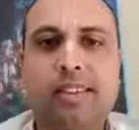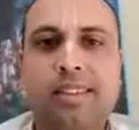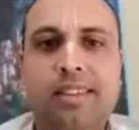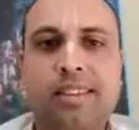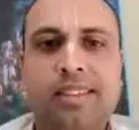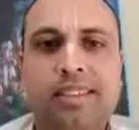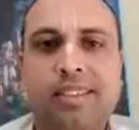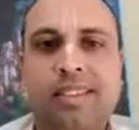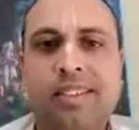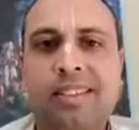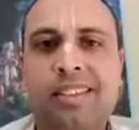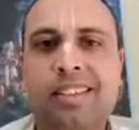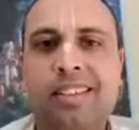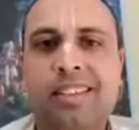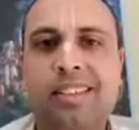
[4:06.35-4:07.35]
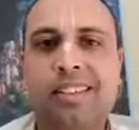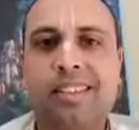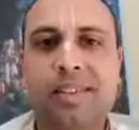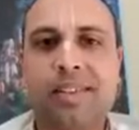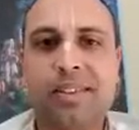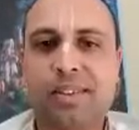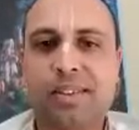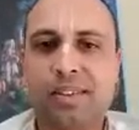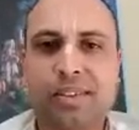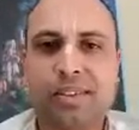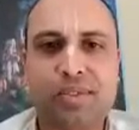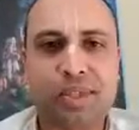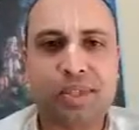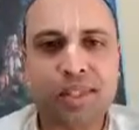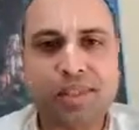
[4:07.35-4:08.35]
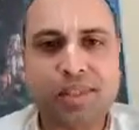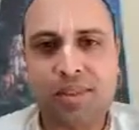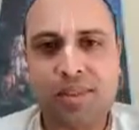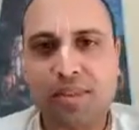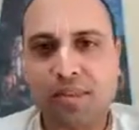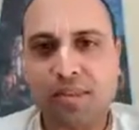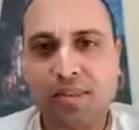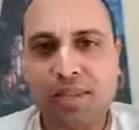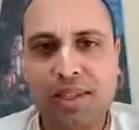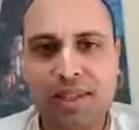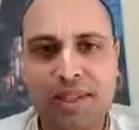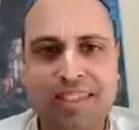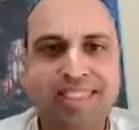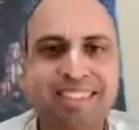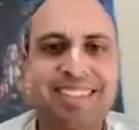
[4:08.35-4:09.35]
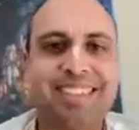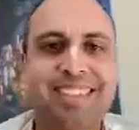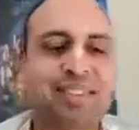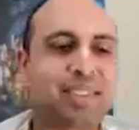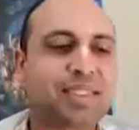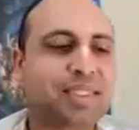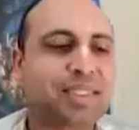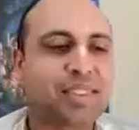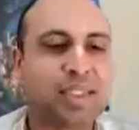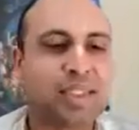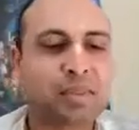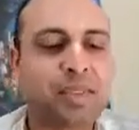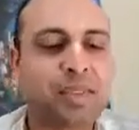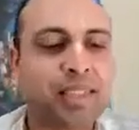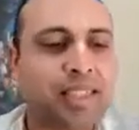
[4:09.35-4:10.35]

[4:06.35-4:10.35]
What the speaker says: You could have gotten someone better for the job.